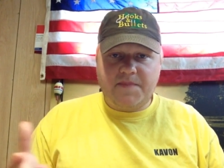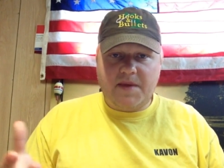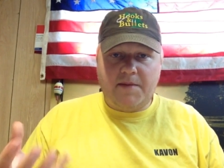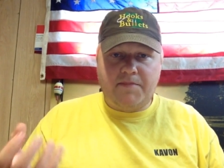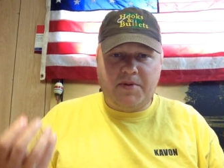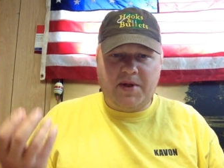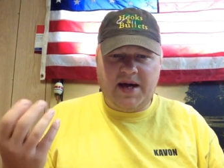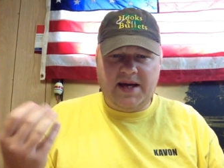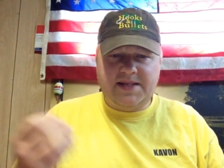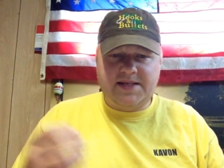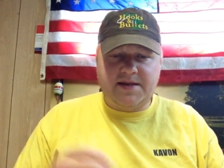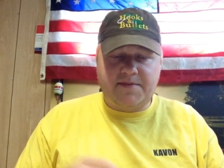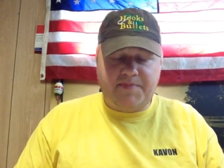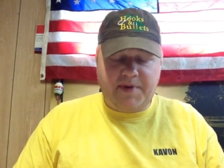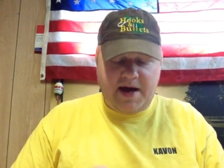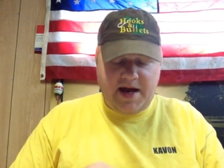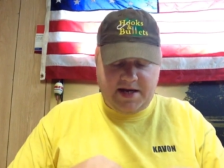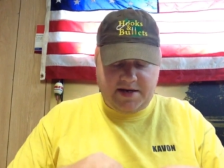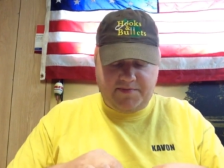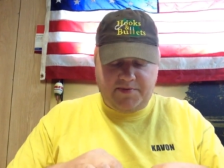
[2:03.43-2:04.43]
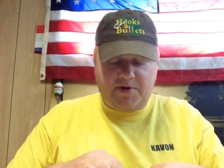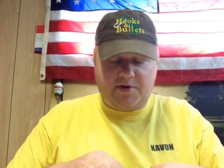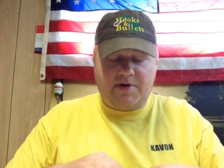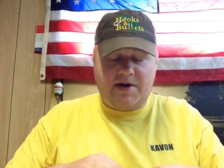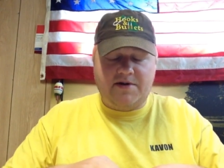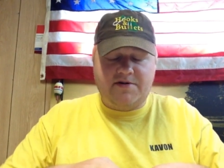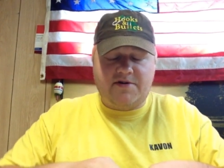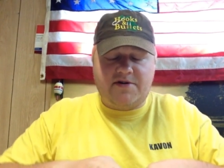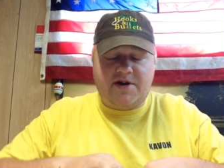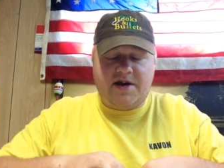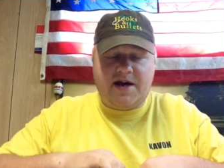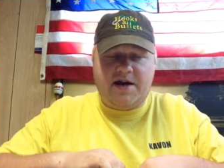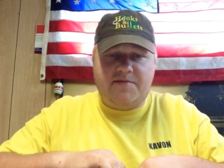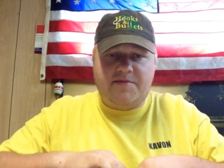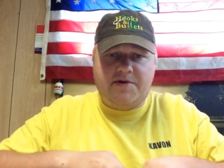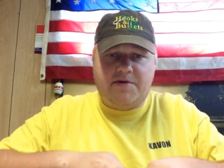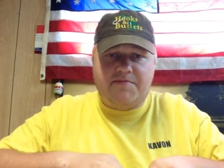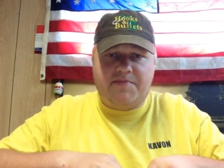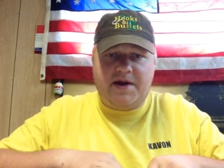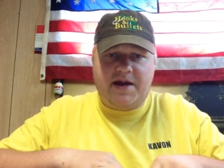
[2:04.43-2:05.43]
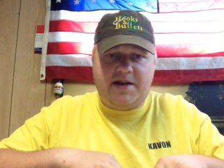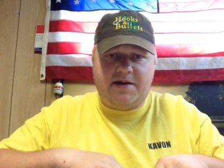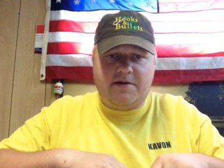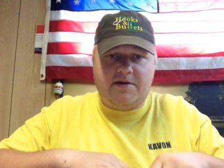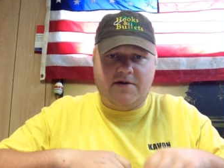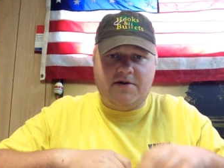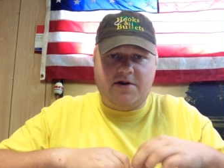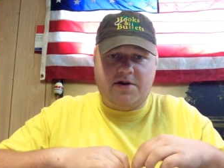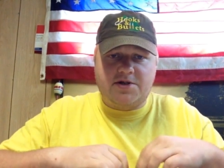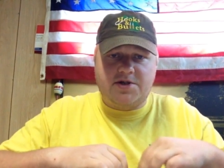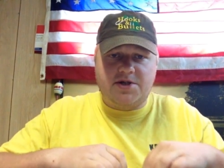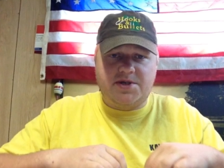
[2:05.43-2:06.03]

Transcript: a plastic bag to put around your hand when you're baiting your hook,